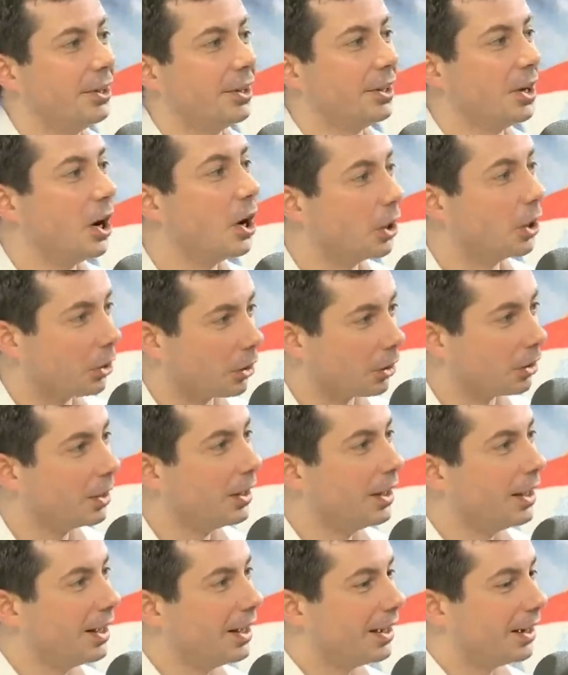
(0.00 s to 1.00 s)
and younger
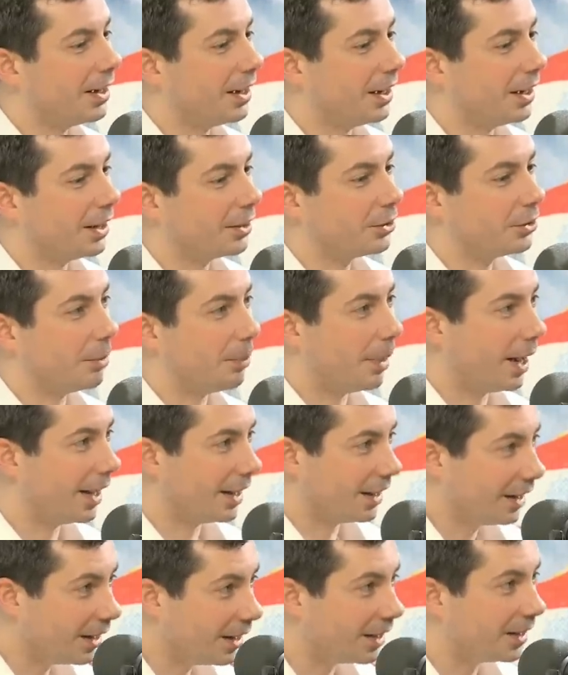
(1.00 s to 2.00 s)
uh, to
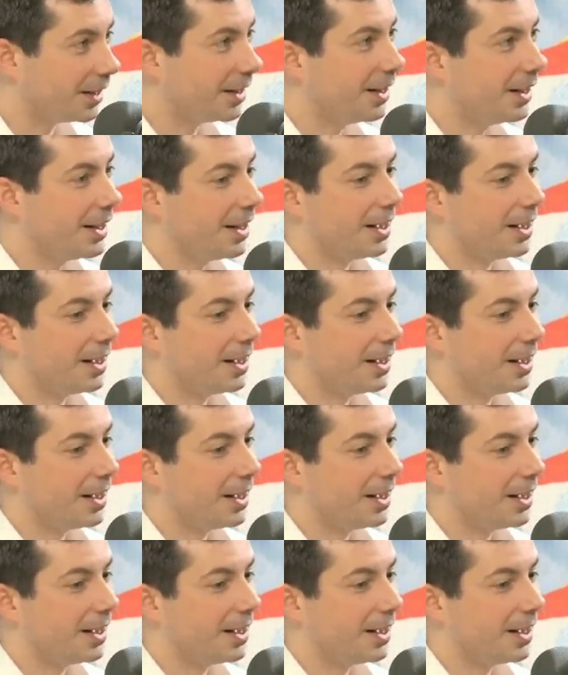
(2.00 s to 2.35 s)
buy in,